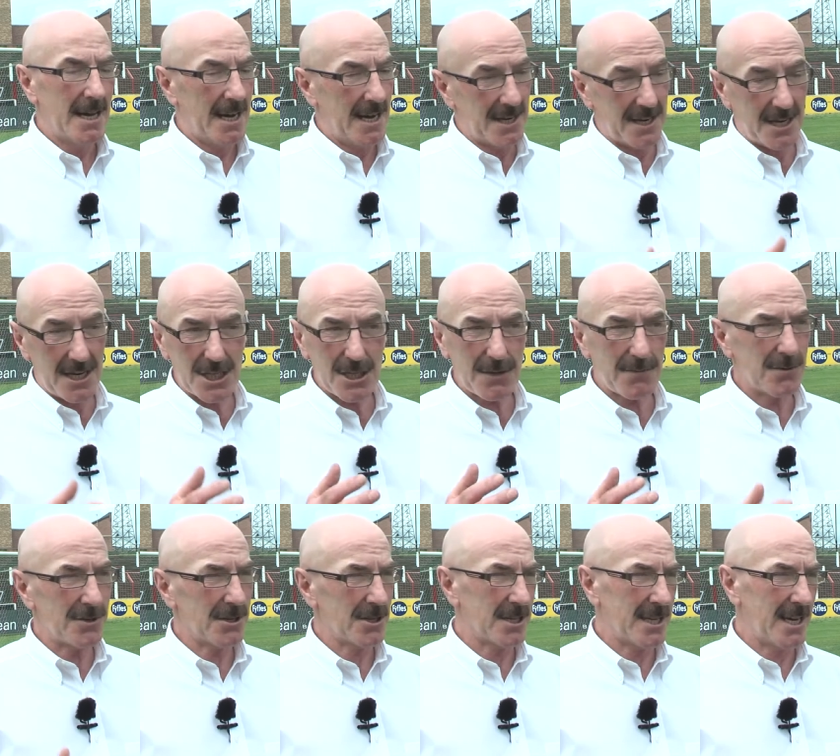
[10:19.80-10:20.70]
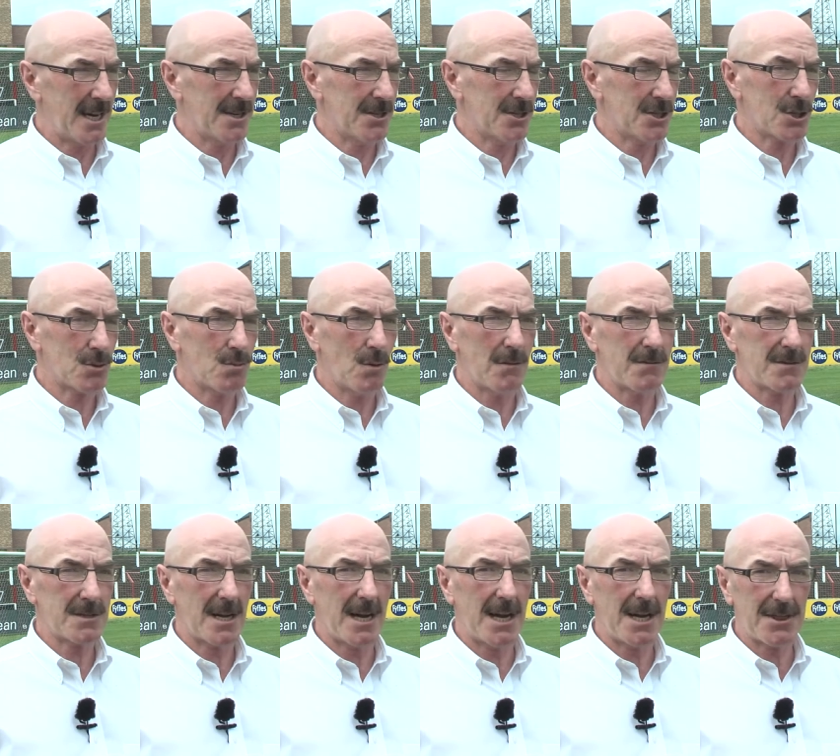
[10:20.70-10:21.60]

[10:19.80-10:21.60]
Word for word: And as for Dungannon Swifts,